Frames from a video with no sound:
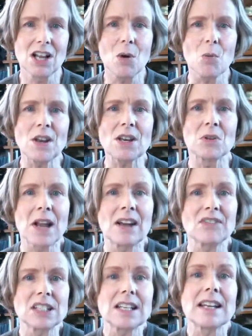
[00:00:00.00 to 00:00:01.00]
We don't
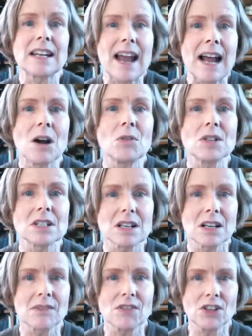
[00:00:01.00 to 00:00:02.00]
have to get out
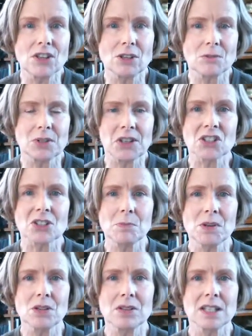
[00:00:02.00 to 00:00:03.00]
of the human
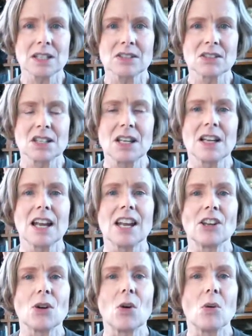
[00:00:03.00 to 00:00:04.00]
experience
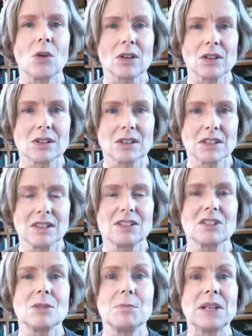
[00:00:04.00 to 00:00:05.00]
in order
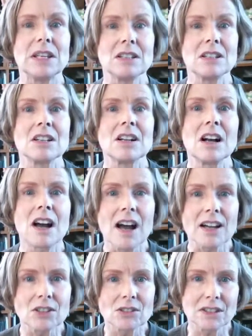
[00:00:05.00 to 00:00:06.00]
to be
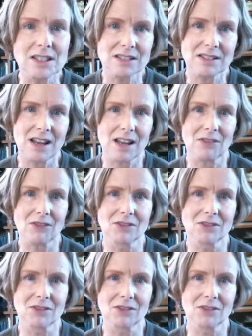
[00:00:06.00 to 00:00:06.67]
utterly safe,